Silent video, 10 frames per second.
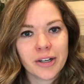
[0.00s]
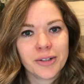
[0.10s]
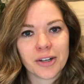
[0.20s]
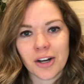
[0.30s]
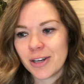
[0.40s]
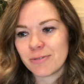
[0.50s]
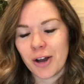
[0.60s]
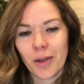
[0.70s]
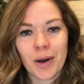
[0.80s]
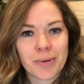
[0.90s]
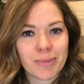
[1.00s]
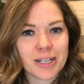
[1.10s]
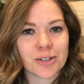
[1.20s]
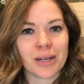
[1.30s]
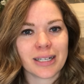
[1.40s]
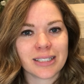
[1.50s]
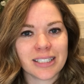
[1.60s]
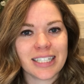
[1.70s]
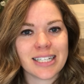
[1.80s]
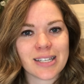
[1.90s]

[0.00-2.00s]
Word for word: you can always follow up with me directly.